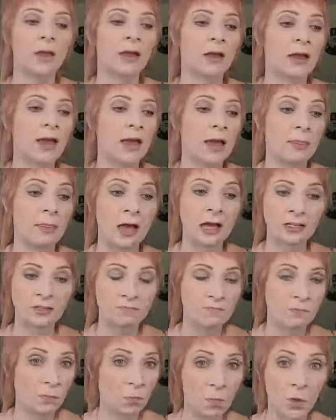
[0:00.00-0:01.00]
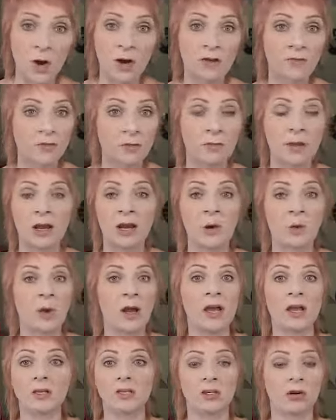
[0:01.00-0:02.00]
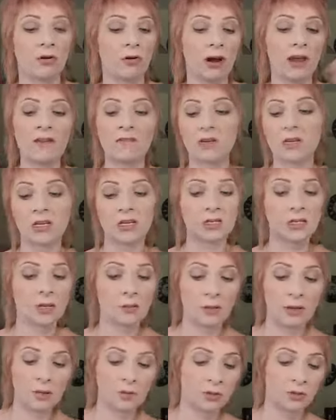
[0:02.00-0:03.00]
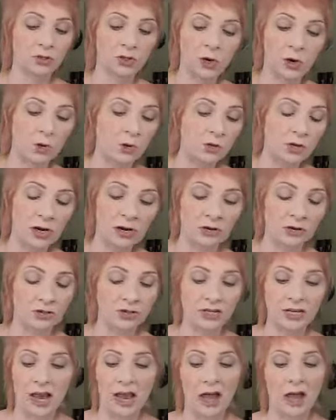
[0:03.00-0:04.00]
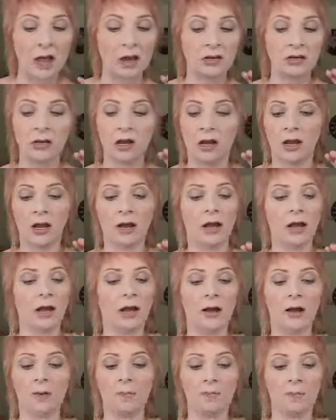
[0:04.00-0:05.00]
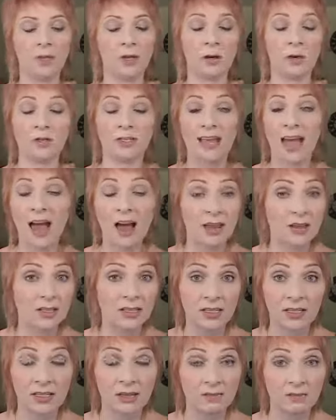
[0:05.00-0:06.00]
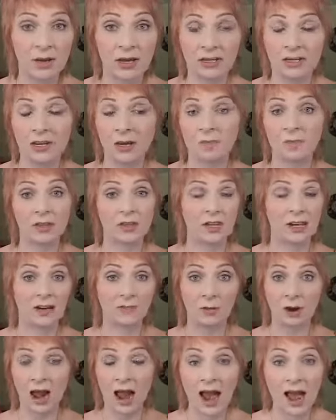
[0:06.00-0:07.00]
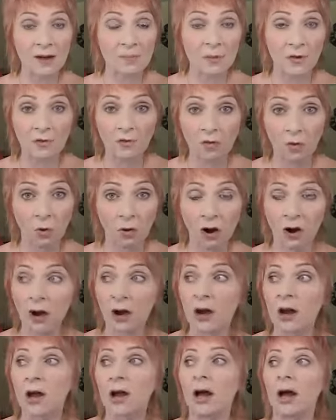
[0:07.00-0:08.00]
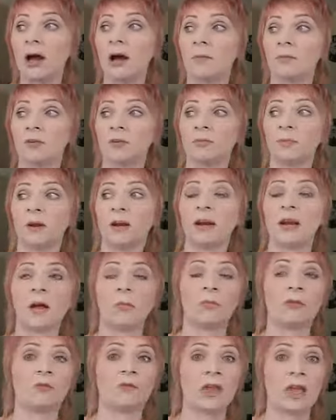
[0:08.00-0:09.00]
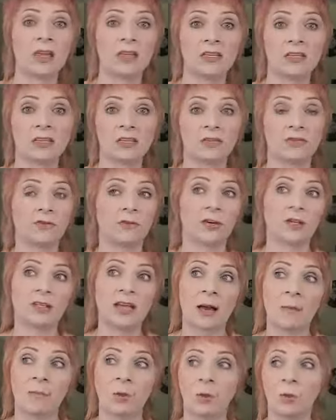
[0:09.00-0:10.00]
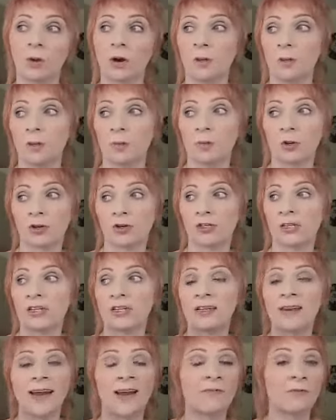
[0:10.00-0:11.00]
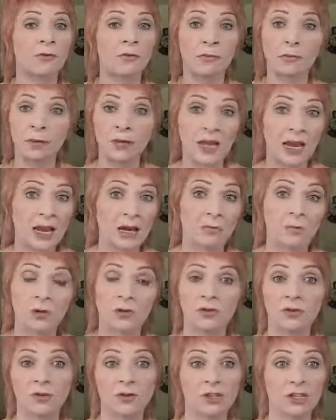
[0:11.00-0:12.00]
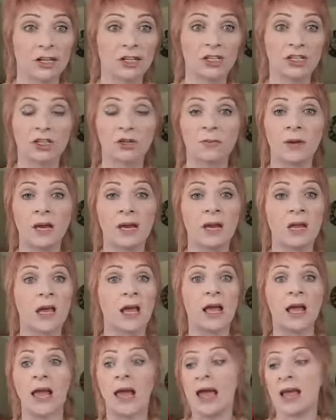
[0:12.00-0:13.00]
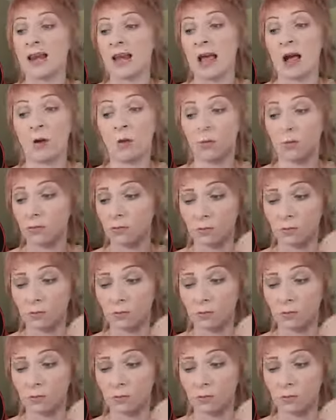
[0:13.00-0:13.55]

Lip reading: And that's one of the many ways. Cravings that people don't understand, talents that they've picked up that they never had before. There's been a number of cases, for example, where the person never played a musical instrument, and now